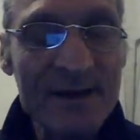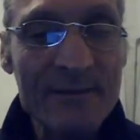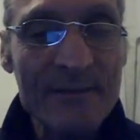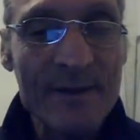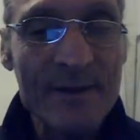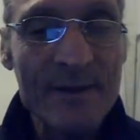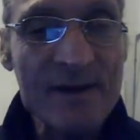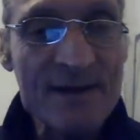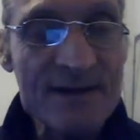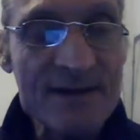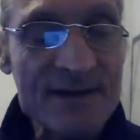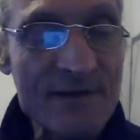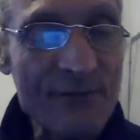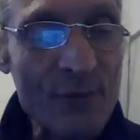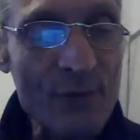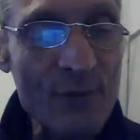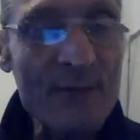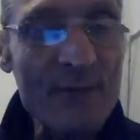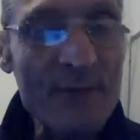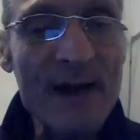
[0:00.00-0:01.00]
because if
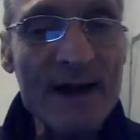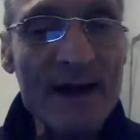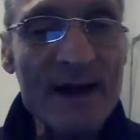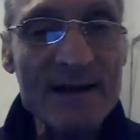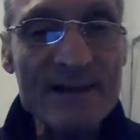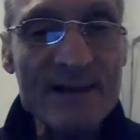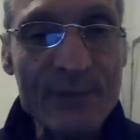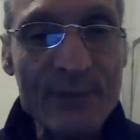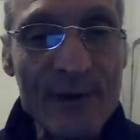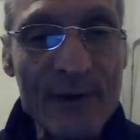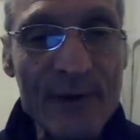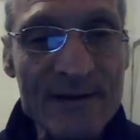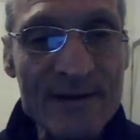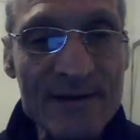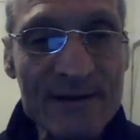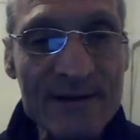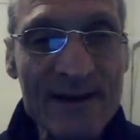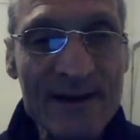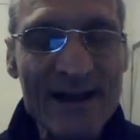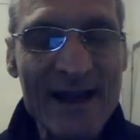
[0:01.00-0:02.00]
one body is
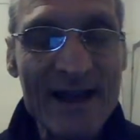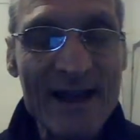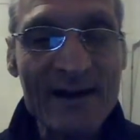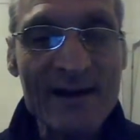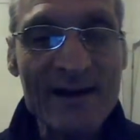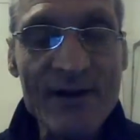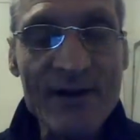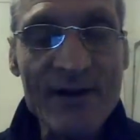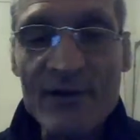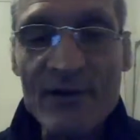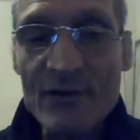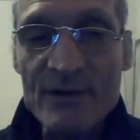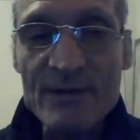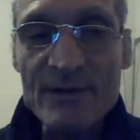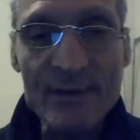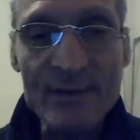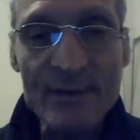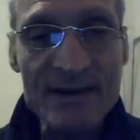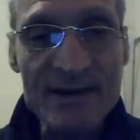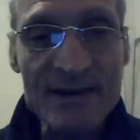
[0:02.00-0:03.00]
present and another is
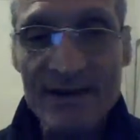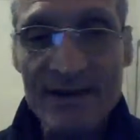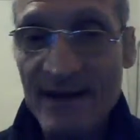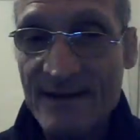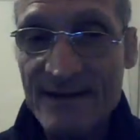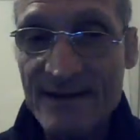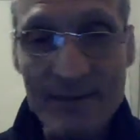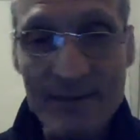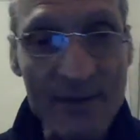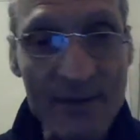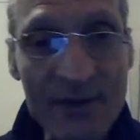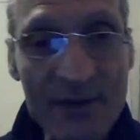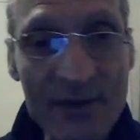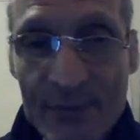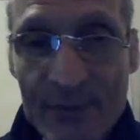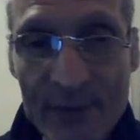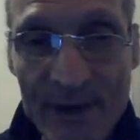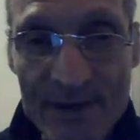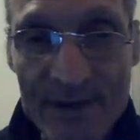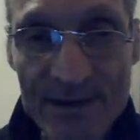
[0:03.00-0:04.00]
present at some other
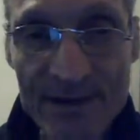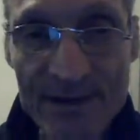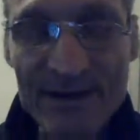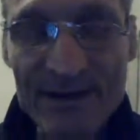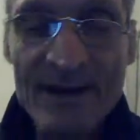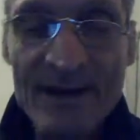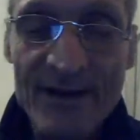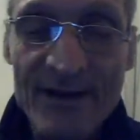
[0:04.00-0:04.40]
present,